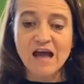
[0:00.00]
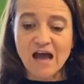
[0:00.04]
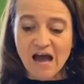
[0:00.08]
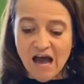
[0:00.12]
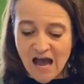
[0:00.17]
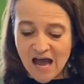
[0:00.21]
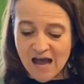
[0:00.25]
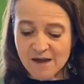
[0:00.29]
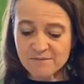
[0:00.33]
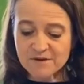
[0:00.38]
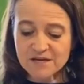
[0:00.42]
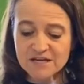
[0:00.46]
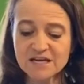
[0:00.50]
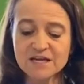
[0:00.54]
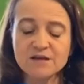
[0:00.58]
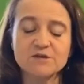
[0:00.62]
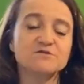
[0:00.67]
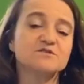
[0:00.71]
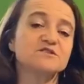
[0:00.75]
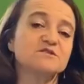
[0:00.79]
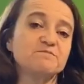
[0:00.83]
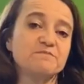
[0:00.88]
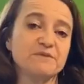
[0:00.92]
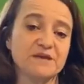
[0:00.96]
I'm gonna
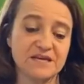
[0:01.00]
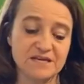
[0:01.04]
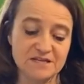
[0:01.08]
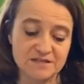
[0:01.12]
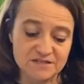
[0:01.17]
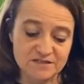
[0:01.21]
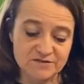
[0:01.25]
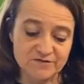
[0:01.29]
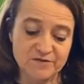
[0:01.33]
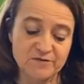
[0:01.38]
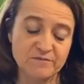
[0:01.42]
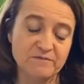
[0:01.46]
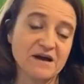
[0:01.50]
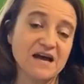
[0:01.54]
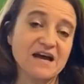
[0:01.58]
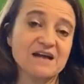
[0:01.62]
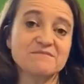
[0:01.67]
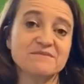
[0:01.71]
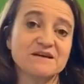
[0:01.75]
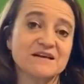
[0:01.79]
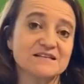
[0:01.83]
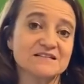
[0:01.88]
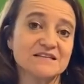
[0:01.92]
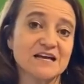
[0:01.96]
use beans for mine
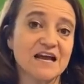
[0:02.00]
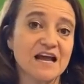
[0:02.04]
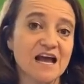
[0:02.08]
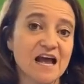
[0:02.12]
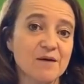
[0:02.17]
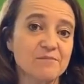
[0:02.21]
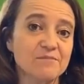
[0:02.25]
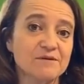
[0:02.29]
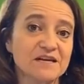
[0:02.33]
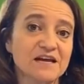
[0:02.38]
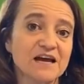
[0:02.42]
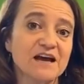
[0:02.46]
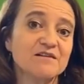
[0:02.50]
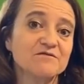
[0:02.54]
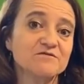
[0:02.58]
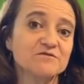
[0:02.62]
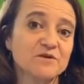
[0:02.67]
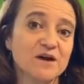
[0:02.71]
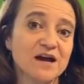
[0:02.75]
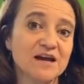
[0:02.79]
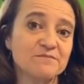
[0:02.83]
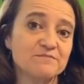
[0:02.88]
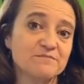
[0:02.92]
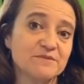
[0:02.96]
because I happen to have
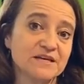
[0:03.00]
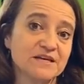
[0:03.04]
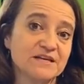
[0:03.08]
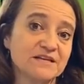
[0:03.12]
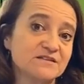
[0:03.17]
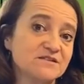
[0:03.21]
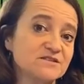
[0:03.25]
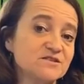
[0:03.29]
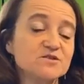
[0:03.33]
dried beans.